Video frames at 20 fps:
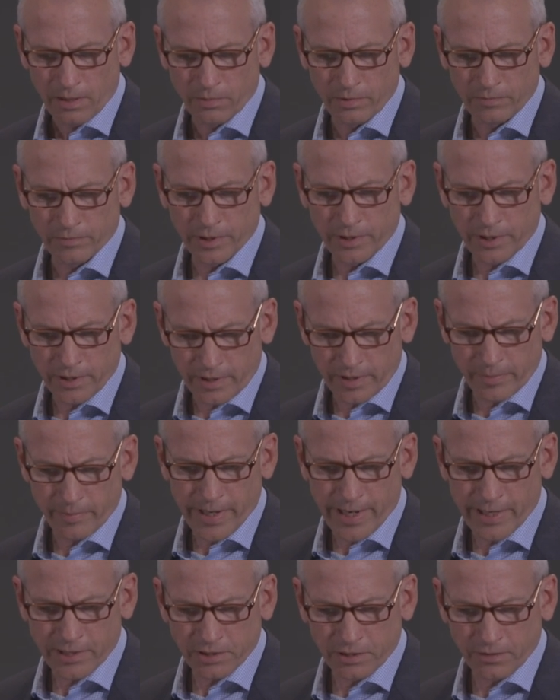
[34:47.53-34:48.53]
We've looked at the
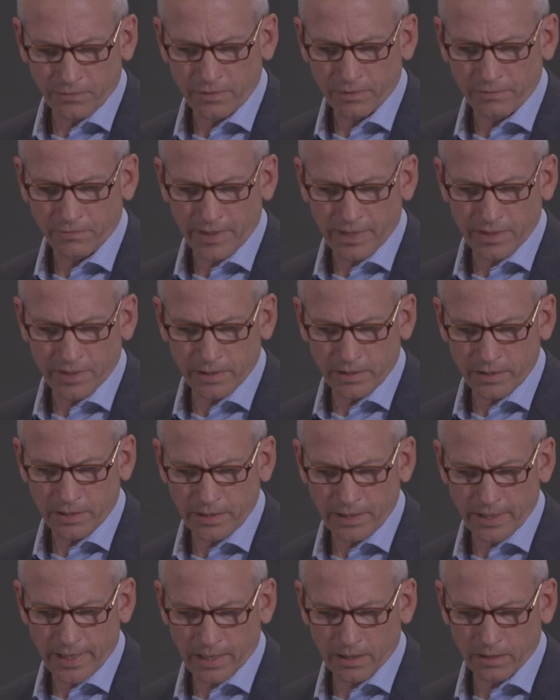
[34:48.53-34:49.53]
Mask of the fin de
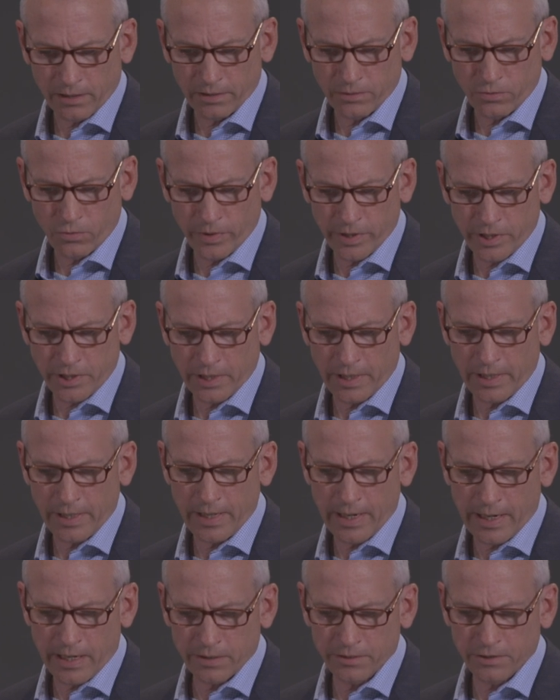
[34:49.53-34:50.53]
siècle, which
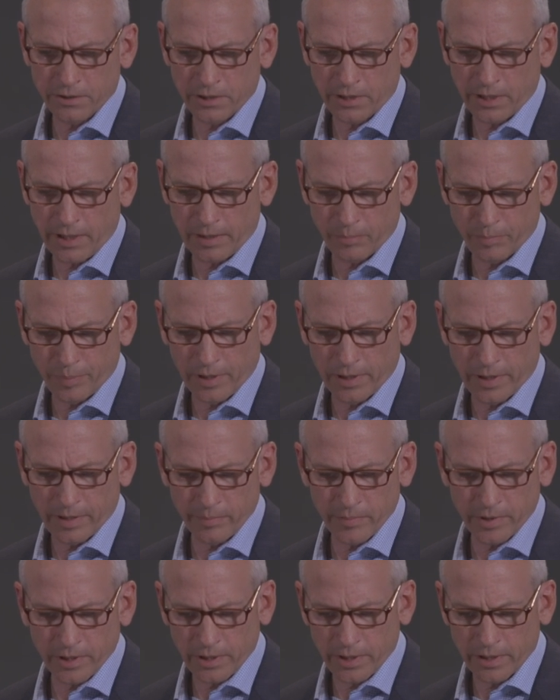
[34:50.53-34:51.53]
announced and
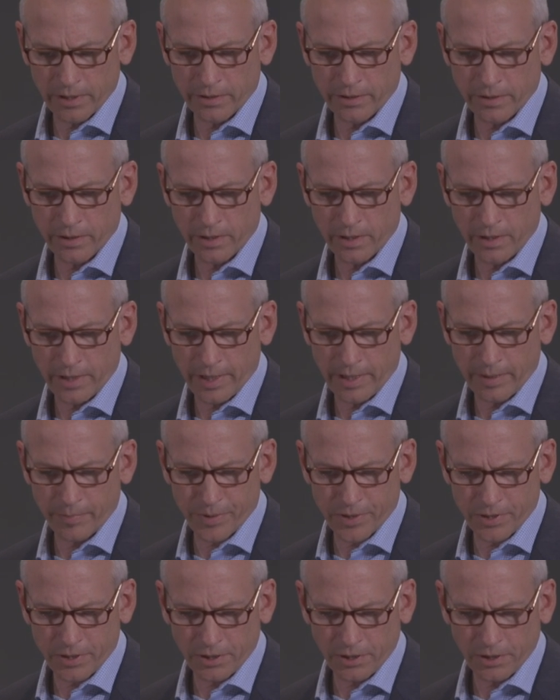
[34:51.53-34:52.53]
plumbed inner
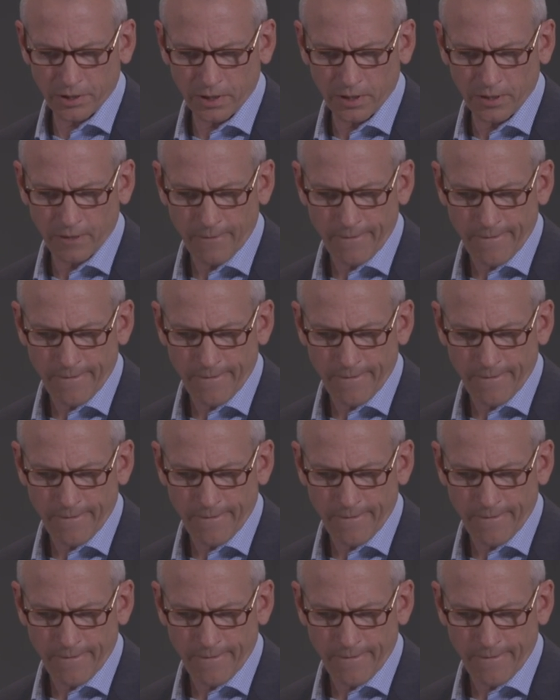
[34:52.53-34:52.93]
depths.